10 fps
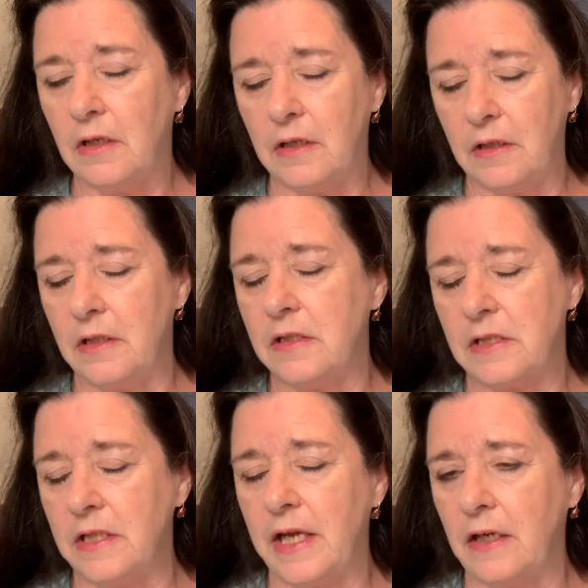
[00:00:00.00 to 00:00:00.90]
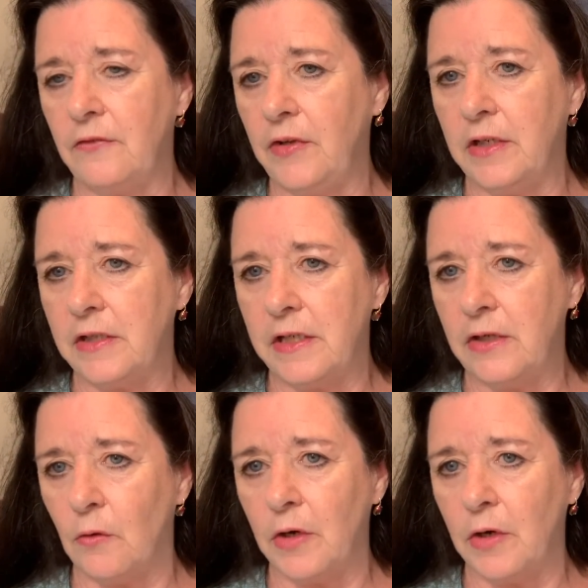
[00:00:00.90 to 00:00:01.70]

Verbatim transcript: it is a negative entity or